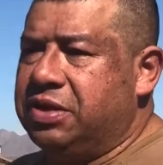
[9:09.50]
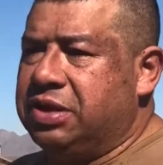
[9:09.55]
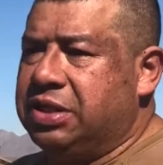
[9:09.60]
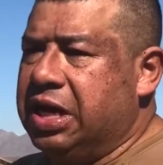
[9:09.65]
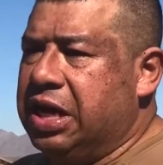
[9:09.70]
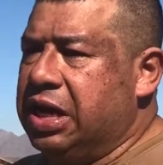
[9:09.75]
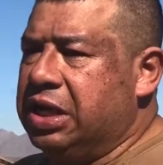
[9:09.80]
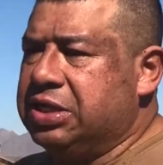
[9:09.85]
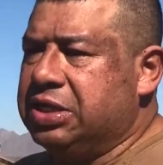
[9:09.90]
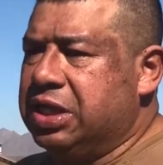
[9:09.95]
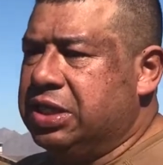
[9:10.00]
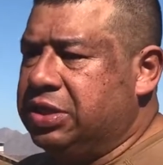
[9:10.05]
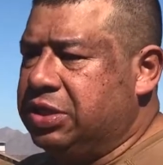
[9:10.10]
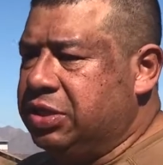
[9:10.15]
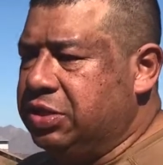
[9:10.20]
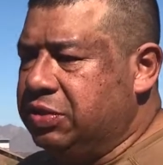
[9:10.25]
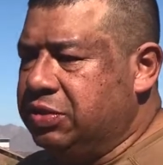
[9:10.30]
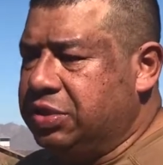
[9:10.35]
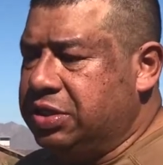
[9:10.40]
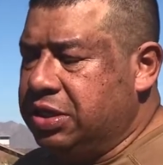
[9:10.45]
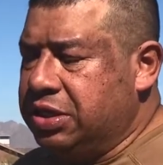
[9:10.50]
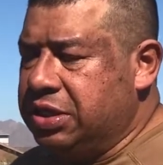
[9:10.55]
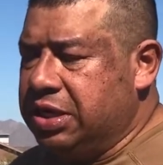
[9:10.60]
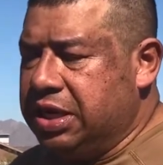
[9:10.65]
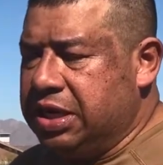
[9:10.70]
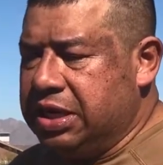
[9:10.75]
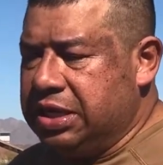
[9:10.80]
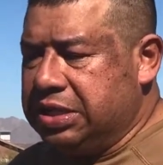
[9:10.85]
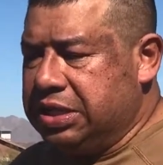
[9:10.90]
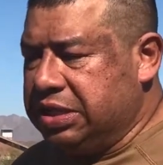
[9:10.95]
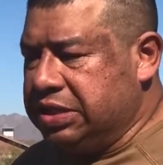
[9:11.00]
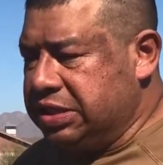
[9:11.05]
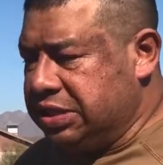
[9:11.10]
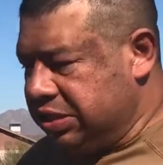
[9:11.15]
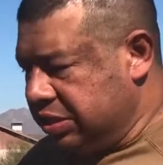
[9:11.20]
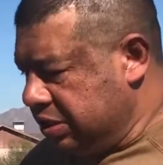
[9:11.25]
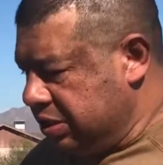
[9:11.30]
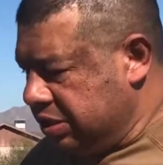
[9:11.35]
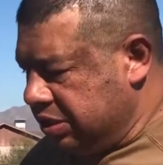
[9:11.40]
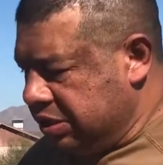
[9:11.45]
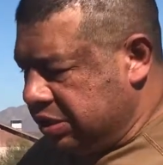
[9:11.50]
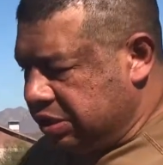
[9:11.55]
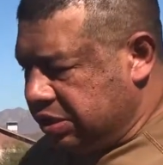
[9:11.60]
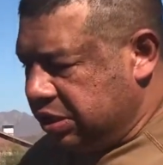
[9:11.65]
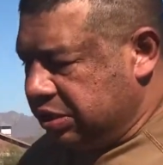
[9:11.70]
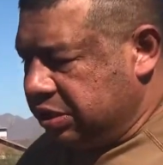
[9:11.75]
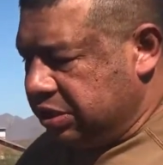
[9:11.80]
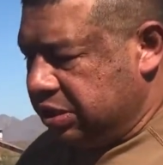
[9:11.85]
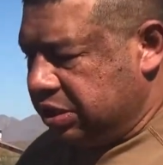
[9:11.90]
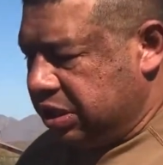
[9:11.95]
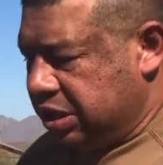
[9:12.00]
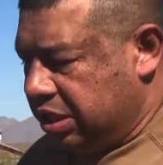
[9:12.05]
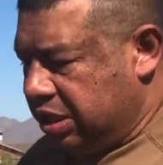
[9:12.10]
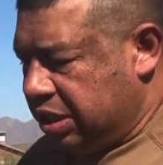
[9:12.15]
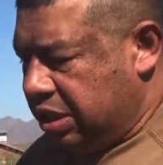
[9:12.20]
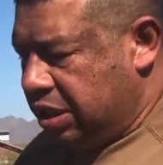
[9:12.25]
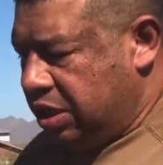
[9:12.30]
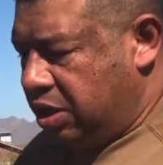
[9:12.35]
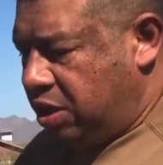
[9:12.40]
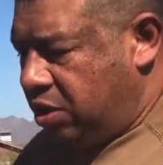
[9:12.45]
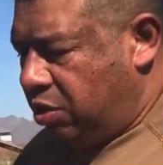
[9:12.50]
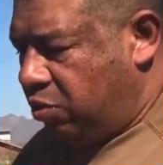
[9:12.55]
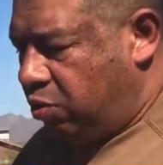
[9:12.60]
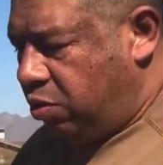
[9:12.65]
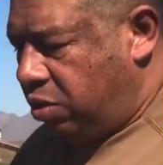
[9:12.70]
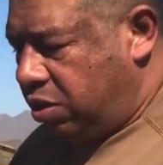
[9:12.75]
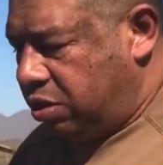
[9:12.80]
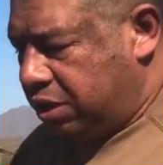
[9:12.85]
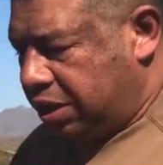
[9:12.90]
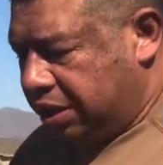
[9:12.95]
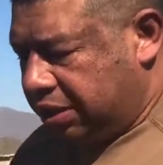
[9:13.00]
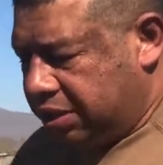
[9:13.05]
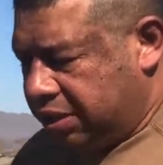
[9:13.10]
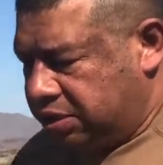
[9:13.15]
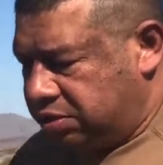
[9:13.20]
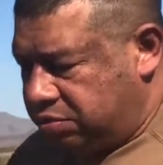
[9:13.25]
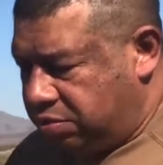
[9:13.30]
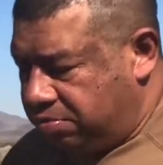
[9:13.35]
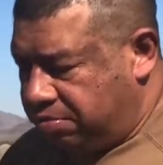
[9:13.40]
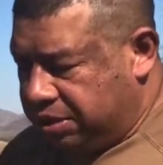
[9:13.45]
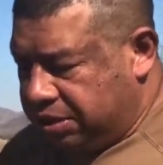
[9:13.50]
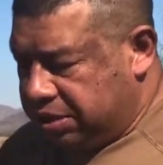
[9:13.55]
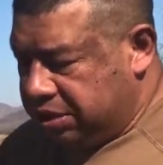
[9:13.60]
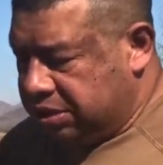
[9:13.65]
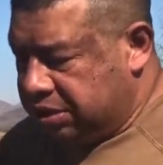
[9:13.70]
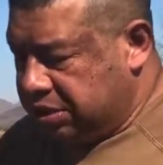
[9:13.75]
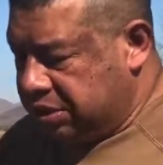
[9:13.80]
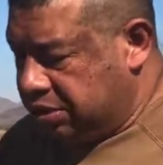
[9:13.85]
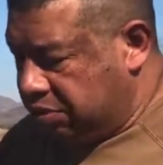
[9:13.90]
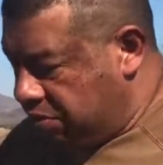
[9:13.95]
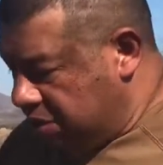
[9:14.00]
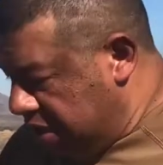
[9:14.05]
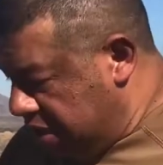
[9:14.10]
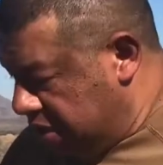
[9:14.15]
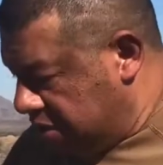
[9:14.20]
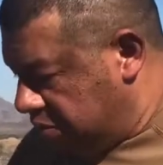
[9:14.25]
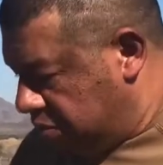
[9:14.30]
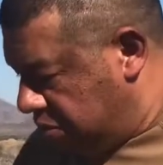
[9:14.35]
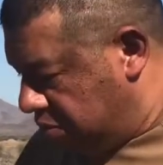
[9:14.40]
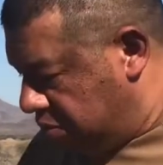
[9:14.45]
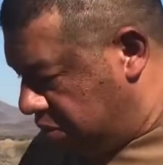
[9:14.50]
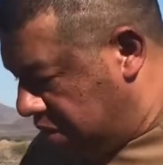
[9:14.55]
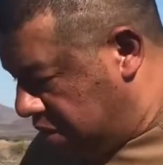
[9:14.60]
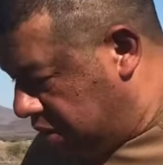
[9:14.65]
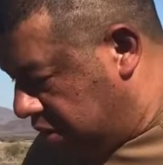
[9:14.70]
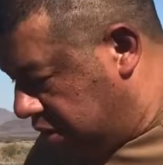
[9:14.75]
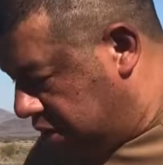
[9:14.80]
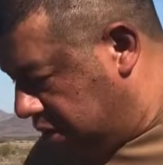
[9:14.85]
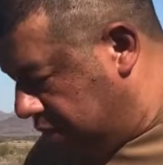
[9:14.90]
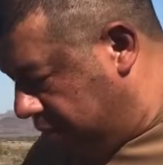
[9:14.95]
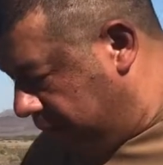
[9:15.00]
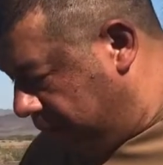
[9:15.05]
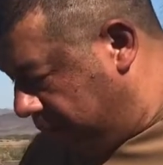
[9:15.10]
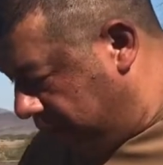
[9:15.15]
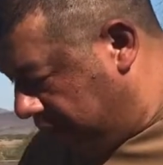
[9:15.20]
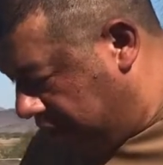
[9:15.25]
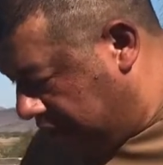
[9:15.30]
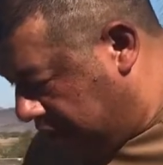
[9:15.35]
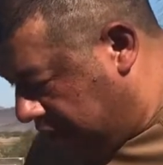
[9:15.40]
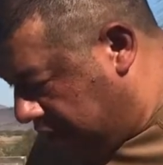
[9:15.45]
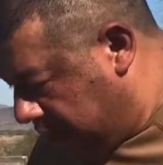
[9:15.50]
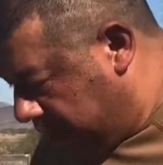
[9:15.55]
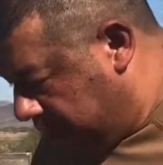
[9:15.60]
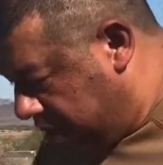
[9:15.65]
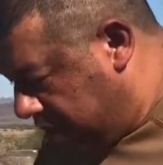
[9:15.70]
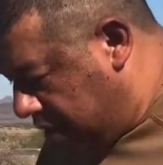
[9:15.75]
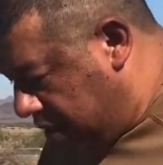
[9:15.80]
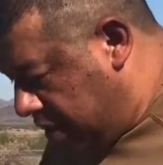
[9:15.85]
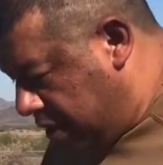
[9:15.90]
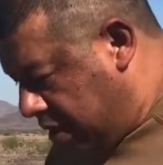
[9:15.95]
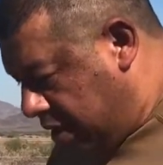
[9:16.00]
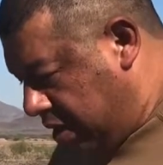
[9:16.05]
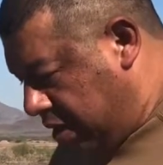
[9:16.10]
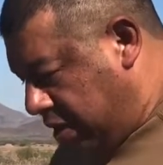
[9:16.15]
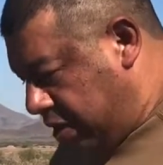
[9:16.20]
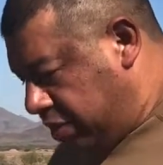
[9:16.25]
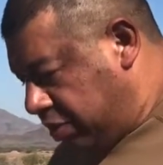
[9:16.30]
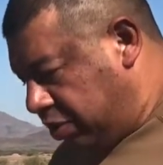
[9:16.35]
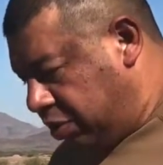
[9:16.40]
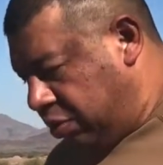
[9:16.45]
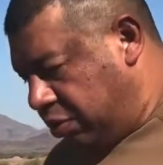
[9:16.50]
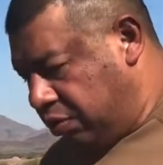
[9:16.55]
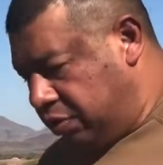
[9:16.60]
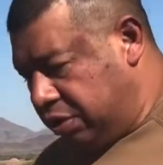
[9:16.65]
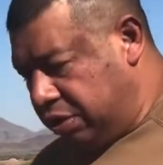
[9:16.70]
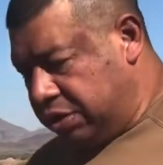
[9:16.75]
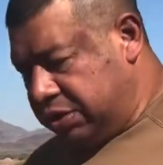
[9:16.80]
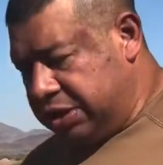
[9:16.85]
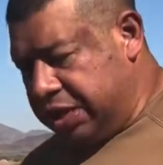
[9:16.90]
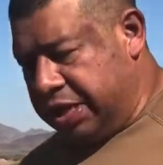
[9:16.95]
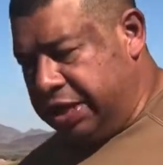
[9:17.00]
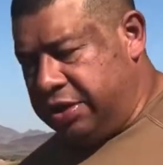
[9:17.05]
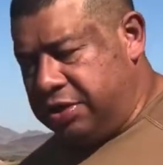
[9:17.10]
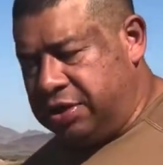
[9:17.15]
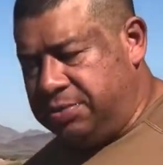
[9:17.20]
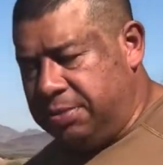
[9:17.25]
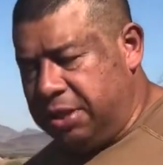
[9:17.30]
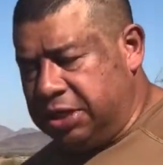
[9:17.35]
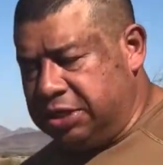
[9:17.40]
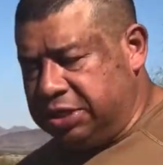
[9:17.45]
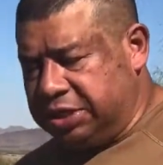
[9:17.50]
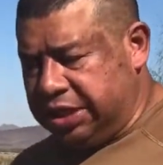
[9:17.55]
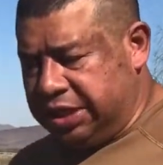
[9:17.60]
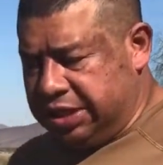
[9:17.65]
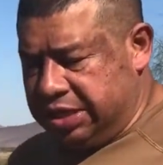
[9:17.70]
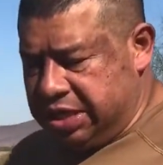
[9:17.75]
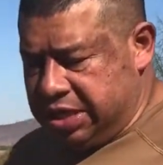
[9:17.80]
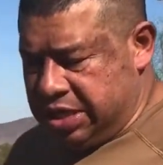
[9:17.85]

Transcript: sage that's used, and it doesn't work like this one. But this is the way this one works. So take your smudge stick.